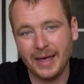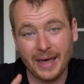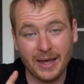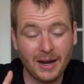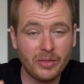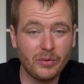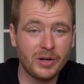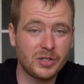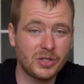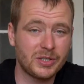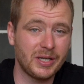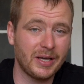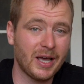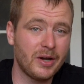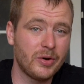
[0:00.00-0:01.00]
Another
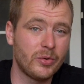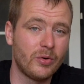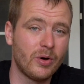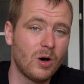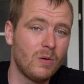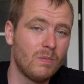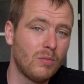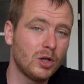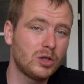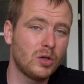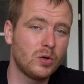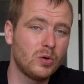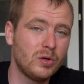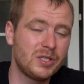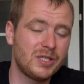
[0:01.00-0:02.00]
interesting enduro,
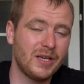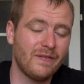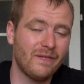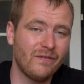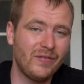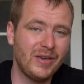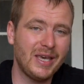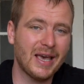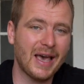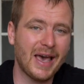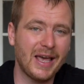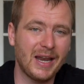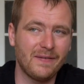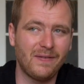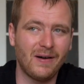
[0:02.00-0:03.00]
Moto Guzzi
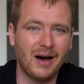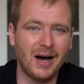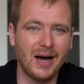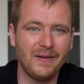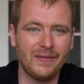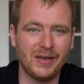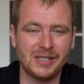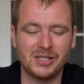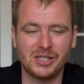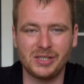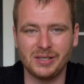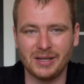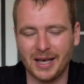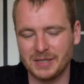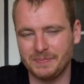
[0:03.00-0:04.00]
V85
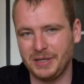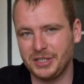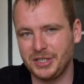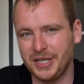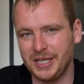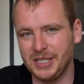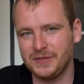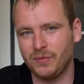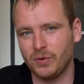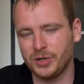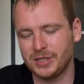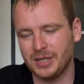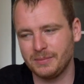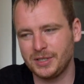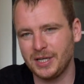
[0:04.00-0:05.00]
has been teased for
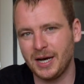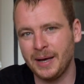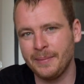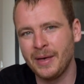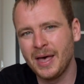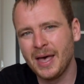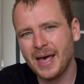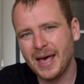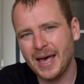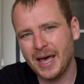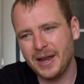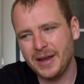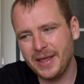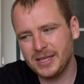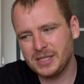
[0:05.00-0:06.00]
some time,
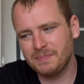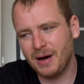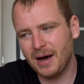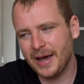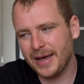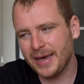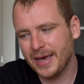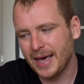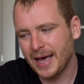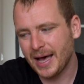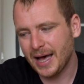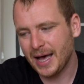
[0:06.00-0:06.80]
and this bike